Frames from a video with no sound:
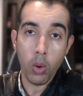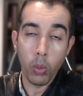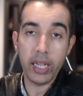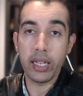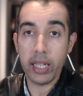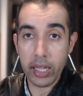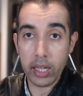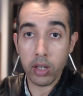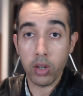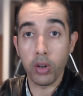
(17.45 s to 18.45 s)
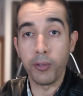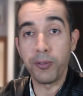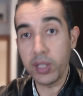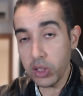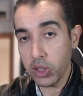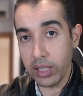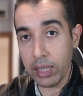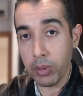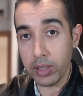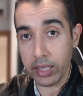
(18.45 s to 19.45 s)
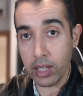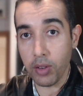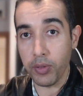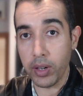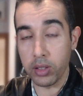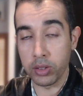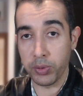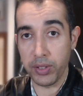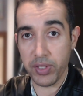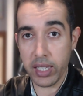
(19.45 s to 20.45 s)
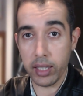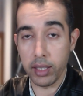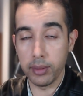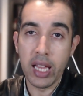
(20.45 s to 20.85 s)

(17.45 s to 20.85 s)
we're gonna hear officially about the King of Fighters 15.